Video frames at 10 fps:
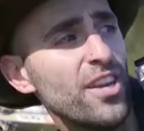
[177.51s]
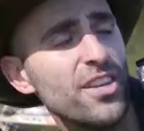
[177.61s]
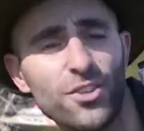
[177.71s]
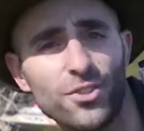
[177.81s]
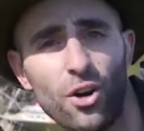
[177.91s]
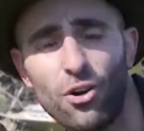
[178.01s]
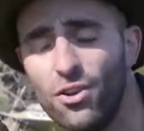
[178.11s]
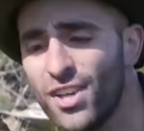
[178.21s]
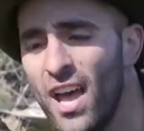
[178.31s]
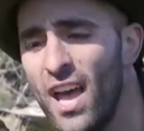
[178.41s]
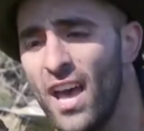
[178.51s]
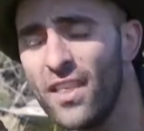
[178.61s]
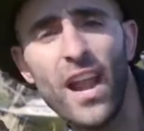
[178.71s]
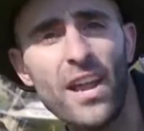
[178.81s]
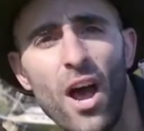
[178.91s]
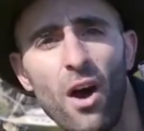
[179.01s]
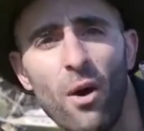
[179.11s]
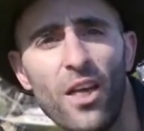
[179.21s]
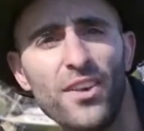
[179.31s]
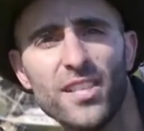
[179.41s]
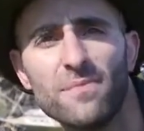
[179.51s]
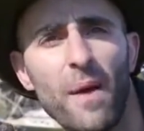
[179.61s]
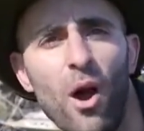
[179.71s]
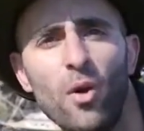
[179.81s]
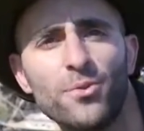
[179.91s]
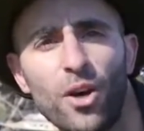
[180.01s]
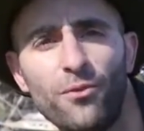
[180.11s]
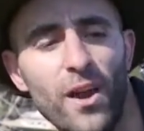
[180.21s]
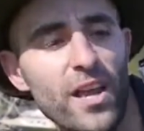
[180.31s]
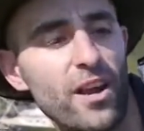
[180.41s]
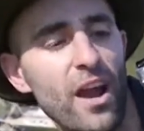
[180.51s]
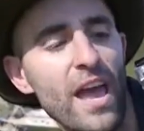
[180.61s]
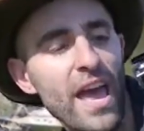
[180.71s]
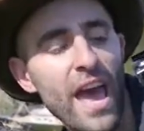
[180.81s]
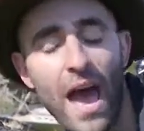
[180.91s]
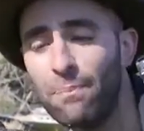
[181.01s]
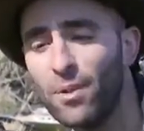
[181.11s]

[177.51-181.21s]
these are turtles that I know. This is my home turf right here at